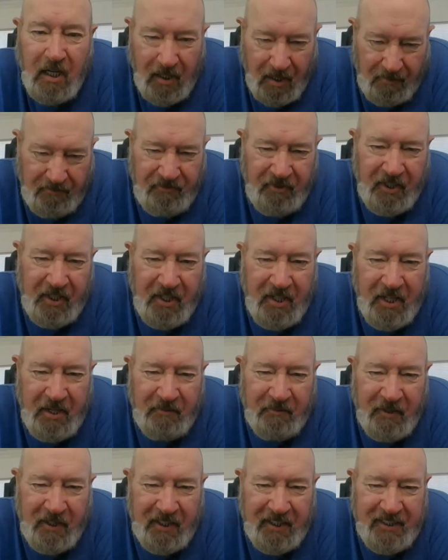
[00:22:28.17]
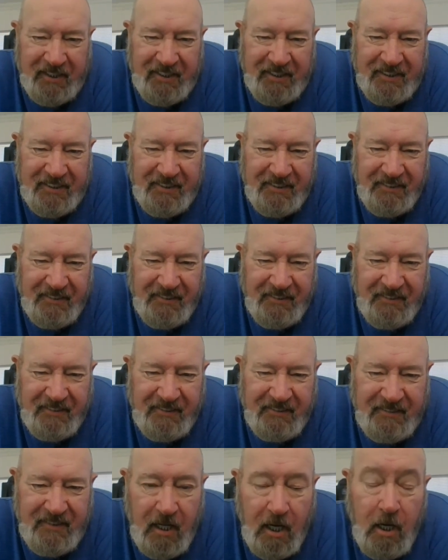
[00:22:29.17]
I'm funny that way.
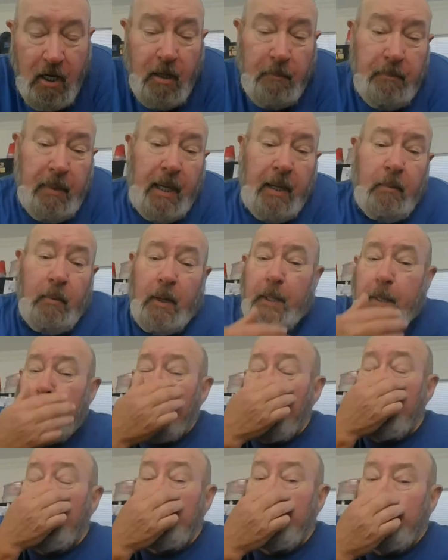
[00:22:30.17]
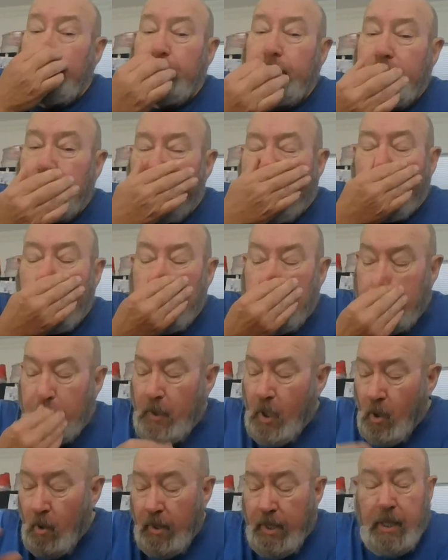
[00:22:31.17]
But anyway,
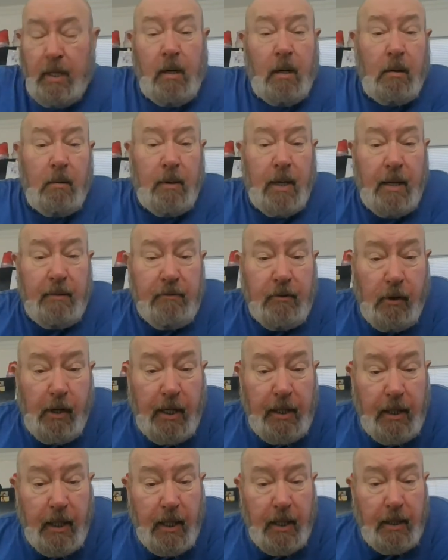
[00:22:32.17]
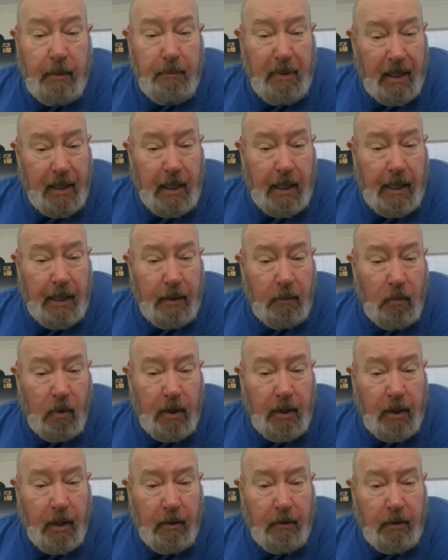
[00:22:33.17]
go ahead on, have a great day. Be kind to
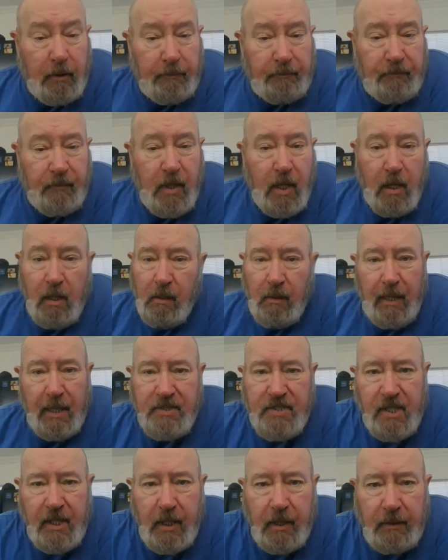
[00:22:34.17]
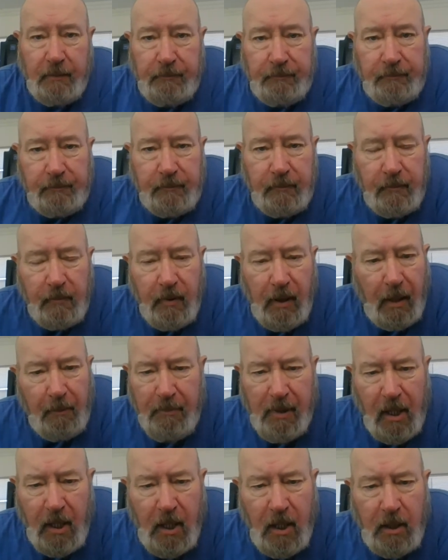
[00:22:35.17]
one another. That's it. I'm
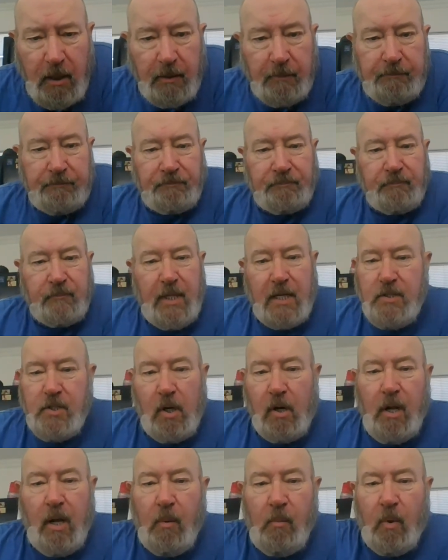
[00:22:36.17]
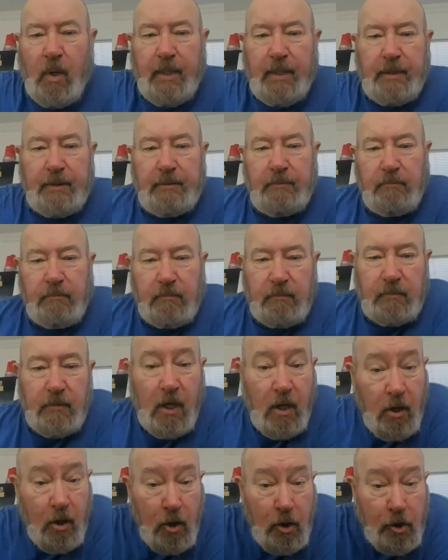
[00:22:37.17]
done. That's all I wanted.
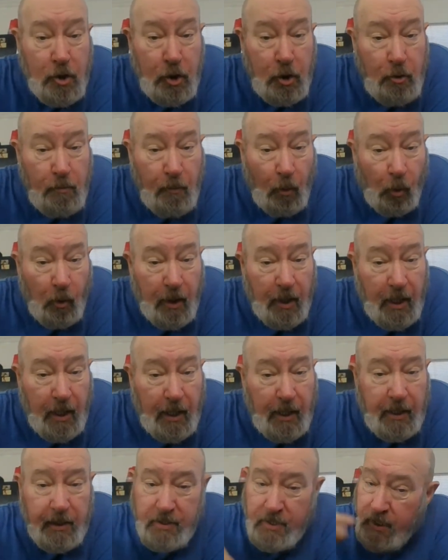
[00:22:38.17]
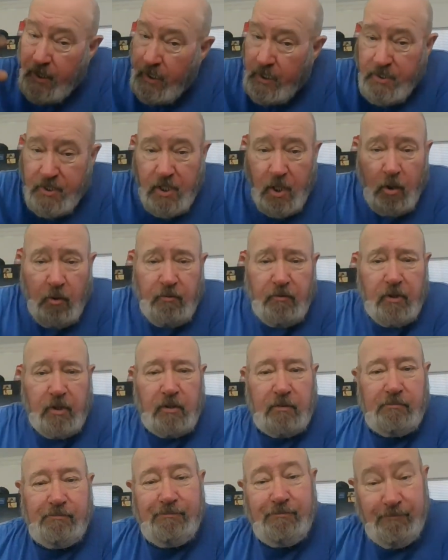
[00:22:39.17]
2 more days. It's over.
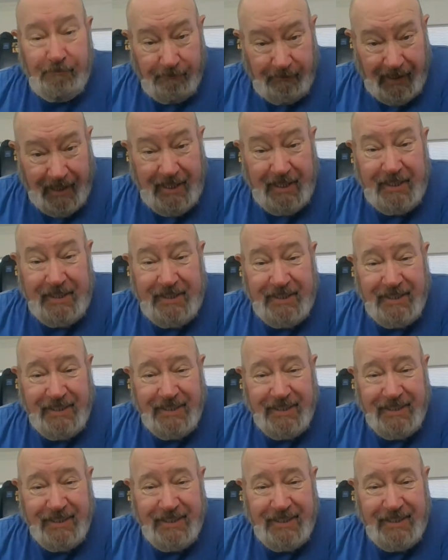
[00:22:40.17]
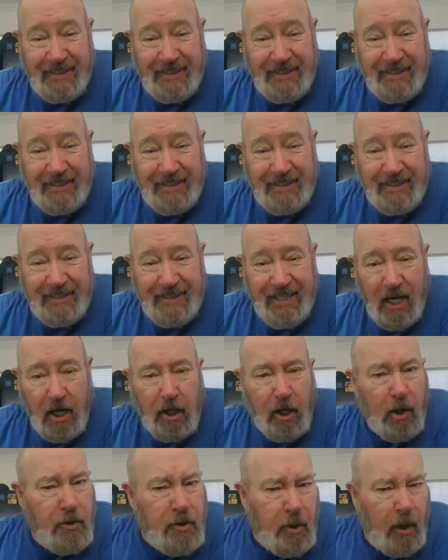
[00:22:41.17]
Huh?
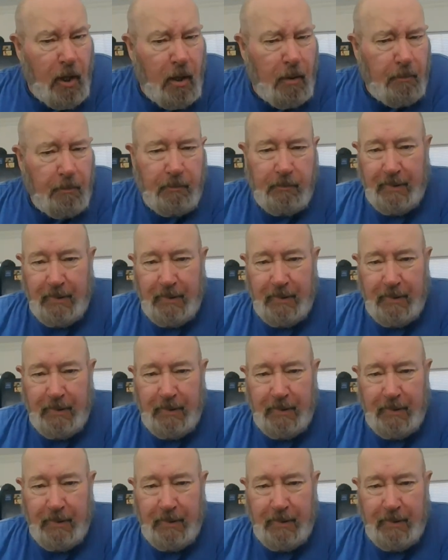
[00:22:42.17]
Go Trump.